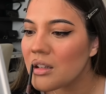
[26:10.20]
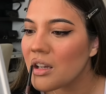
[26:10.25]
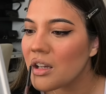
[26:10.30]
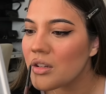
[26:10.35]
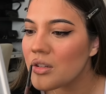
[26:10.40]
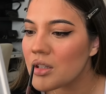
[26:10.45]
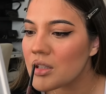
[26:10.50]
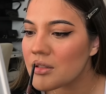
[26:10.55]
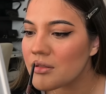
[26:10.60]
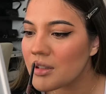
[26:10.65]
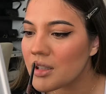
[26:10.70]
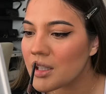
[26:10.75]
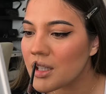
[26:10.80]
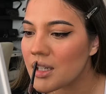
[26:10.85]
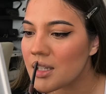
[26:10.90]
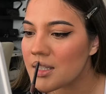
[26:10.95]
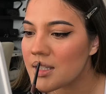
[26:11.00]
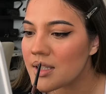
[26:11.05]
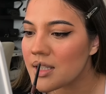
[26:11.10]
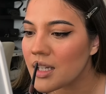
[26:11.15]
You just really got
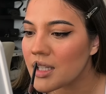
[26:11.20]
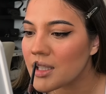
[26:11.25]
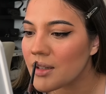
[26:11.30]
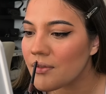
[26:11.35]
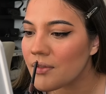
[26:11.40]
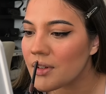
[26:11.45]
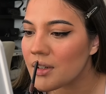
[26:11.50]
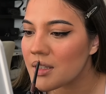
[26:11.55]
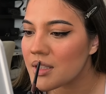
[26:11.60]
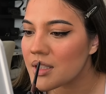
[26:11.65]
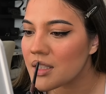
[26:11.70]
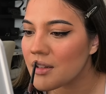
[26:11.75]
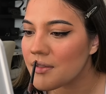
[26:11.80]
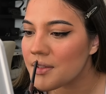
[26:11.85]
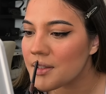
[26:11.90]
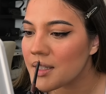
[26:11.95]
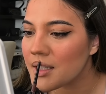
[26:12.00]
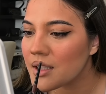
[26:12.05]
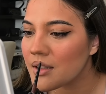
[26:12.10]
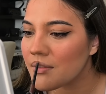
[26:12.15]
to stand up for yourself,
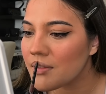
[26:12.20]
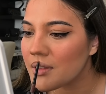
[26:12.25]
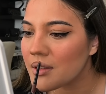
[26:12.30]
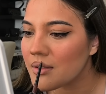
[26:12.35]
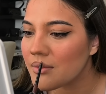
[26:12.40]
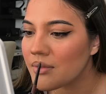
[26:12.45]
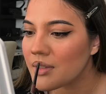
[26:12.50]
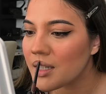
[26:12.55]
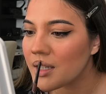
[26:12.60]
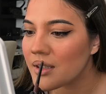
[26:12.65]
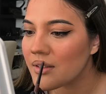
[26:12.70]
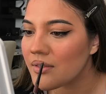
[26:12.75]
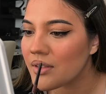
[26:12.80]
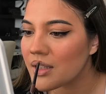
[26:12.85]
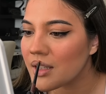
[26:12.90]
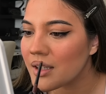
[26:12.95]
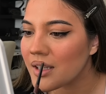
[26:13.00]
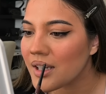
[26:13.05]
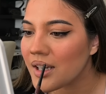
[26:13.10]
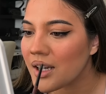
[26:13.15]
stand up for your brand, and be
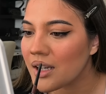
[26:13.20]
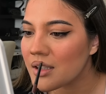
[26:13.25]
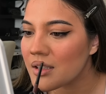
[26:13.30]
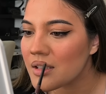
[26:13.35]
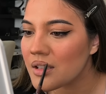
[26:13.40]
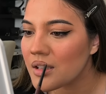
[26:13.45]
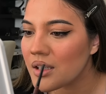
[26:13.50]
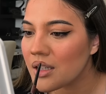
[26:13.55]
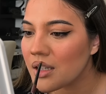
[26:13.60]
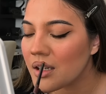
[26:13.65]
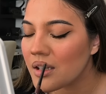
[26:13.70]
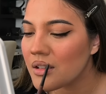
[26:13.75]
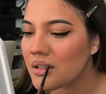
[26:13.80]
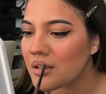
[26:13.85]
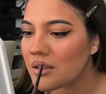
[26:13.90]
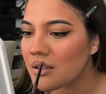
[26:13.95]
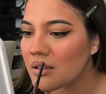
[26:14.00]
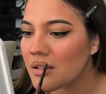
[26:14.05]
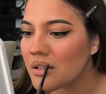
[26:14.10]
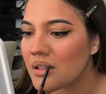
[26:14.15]
like, actually, I
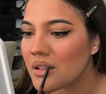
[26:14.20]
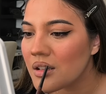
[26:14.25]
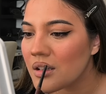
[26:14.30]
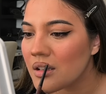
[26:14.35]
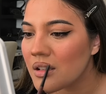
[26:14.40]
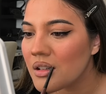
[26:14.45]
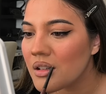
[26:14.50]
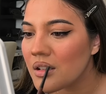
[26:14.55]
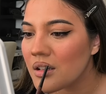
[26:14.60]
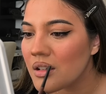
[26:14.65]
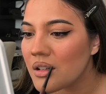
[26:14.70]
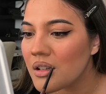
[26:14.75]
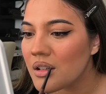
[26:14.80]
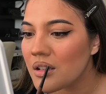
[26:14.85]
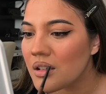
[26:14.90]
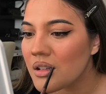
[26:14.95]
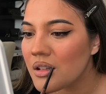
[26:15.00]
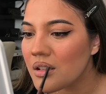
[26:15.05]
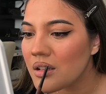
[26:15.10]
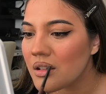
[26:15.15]
don't
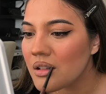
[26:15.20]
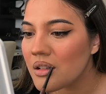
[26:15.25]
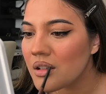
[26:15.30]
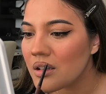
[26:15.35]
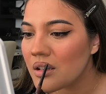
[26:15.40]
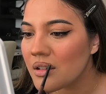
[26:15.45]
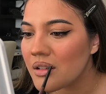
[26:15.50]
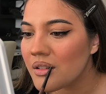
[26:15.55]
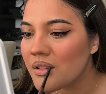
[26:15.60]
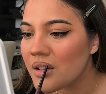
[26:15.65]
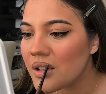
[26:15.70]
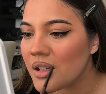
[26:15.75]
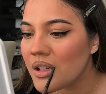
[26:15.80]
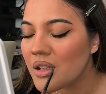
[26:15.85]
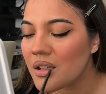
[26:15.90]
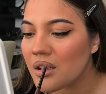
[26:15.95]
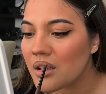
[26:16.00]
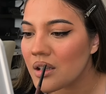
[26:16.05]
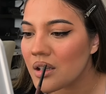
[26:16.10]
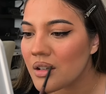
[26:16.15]
do
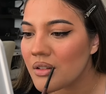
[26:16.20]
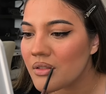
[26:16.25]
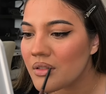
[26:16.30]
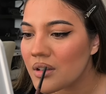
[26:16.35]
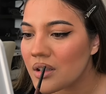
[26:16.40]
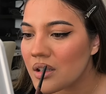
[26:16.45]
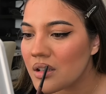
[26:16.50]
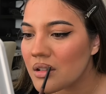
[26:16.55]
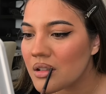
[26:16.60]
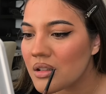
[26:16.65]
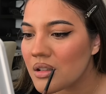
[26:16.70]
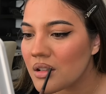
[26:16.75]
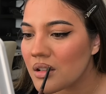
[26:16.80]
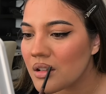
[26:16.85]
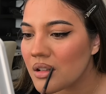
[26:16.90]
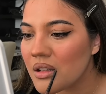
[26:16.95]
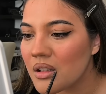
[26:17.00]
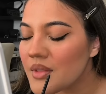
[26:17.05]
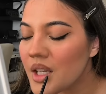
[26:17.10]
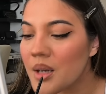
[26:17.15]
unpaid
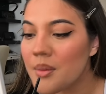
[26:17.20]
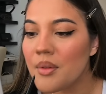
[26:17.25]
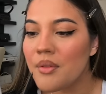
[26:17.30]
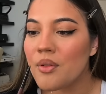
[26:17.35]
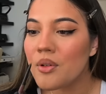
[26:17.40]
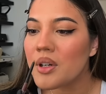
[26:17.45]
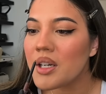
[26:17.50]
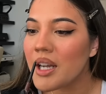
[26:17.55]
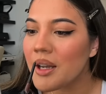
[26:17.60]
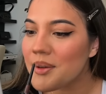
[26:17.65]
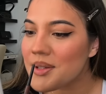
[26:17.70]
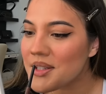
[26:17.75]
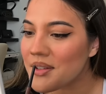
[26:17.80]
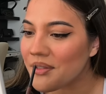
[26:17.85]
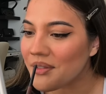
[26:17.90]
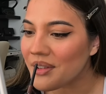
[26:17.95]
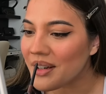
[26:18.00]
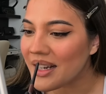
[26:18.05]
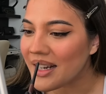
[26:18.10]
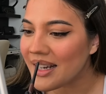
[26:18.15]
collaborations. And before, I was
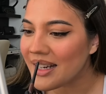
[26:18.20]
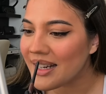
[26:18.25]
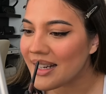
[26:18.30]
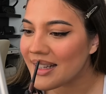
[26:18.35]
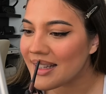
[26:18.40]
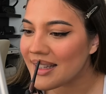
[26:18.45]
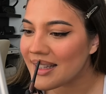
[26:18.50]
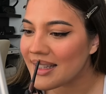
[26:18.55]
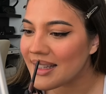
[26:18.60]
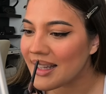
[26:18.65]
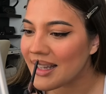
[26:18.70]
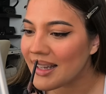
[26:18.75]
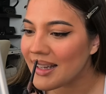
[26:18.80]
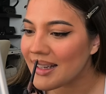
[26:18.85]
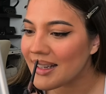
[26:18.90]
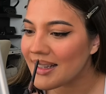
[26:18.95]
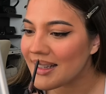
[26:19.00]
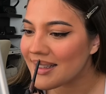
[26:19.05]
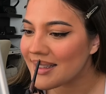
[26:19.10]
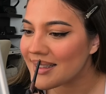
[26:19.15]
afraid to like
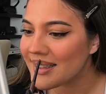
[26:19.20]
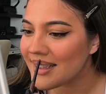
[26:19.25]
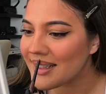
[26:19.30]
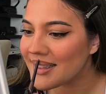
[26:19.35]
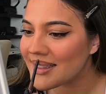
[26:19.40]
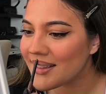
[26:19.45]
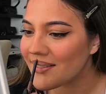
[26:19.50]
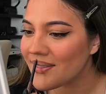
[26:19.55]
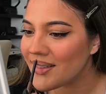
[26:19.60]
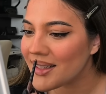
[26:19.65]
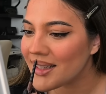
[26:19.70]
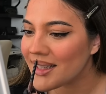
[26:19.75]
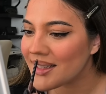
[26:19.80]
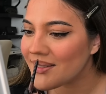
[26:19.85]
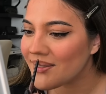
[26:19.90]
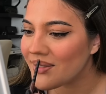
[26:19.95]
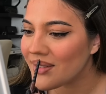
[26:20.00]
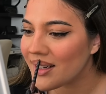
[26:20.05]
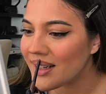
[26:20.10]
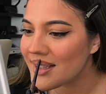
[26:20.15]
say stuff like that
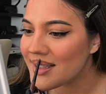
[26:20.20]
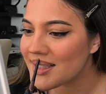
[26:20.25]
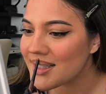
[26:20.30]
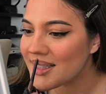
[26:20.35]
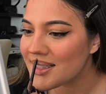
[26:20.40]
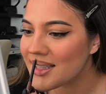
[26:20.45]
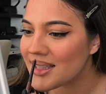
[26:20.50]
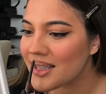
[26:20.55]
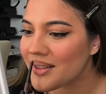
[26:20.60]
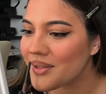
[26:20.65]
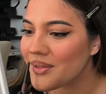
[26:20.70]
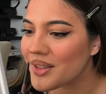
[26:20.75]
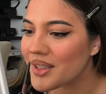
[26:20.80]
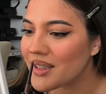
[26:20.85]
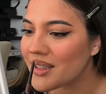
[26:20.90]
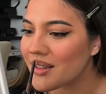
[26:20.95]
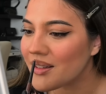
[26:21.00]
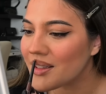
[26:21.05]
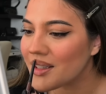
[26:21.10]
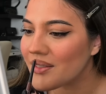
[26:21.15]
to brands, because then they would be
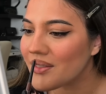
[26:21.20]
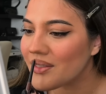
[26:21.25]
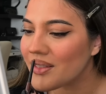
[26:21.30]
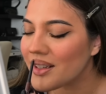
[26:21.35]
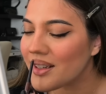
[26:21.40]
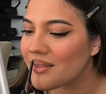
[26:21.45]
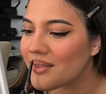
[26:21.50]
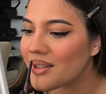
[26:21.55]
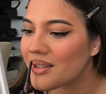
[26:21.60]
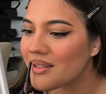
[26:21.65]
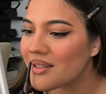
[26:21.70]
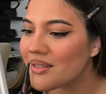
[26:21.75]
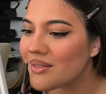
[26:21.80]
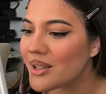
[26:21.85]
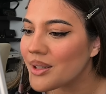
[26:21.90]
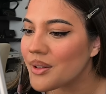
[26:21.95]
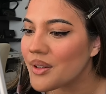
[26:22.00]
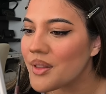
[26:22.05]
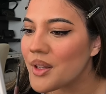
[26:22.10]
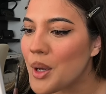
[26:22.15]
like, oh, never mind, we don't want to
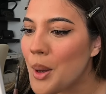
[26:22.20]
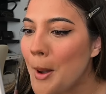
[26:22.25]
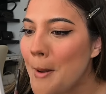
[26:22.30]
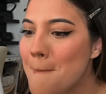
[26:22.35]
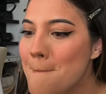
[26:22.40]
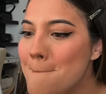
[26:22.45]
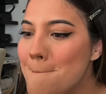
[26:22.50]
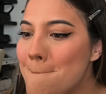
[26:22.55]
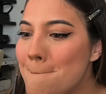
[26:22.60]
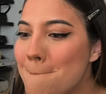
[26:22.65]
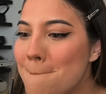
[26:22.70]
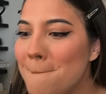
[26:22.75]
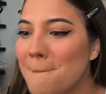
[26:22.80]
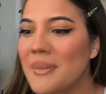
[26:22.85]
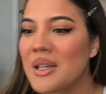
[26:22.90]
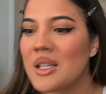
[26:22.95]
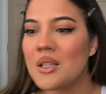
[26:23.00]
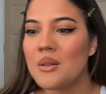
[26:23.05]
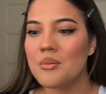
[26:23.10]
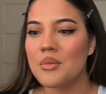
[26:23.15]
work with you.
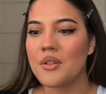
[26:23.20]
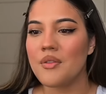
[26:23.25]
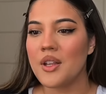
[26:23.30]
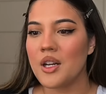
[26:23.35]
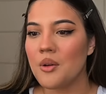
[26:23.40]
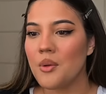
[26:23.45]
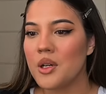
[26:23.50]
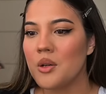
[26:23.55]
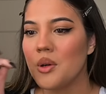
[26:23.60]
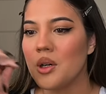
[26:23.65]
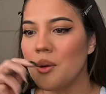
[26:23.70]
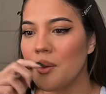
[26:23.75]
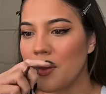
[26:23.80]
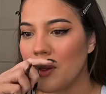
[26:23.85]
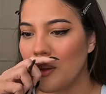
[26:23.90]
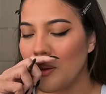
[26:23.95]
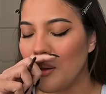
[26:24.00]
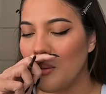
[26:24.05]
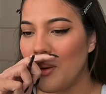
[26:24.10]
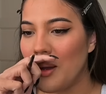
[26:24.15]
But if they don't want to work with
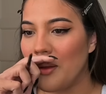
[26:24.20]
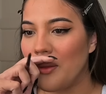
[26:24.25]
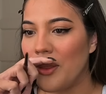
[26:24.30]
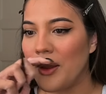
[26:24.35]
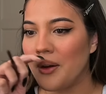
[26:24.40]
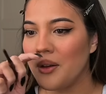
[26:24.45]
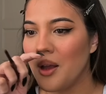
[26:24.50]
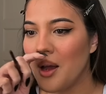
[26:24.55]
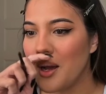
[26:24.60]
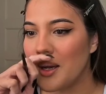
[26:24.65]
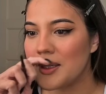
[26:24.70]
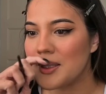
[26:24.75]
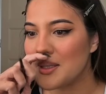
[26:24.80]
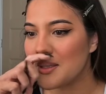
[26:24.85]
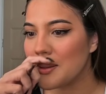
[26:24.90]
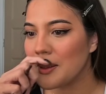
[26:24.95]
you, oh well, their loss.